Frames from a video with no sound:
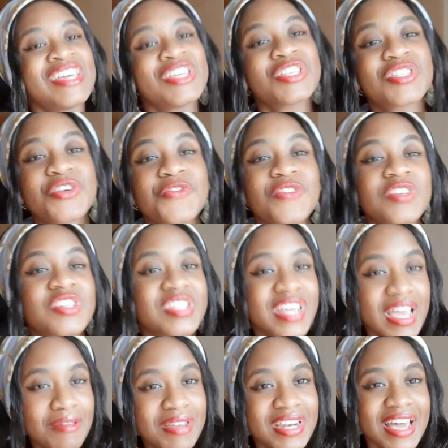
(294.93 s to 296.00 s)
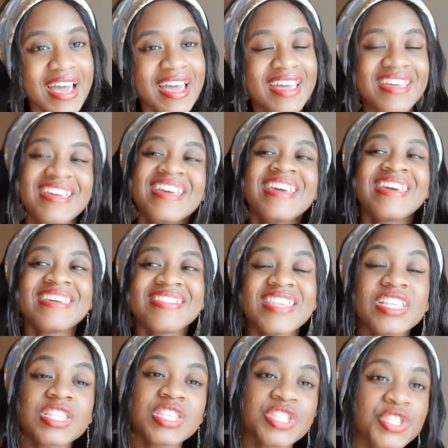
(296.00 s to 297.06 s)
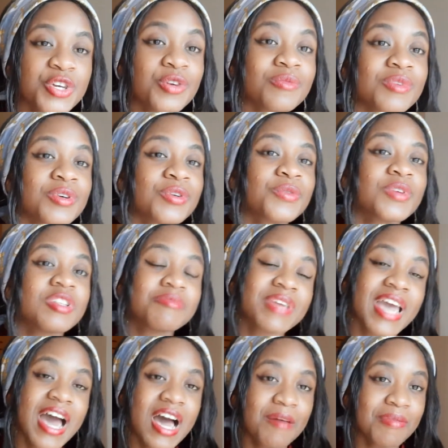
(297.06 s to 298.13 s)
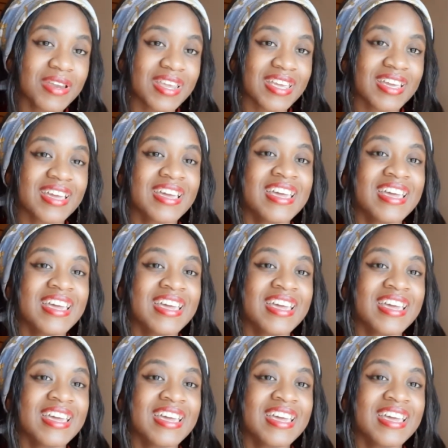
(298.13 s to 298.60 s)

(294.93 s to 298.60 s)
So for Gemini, this new moon will be happening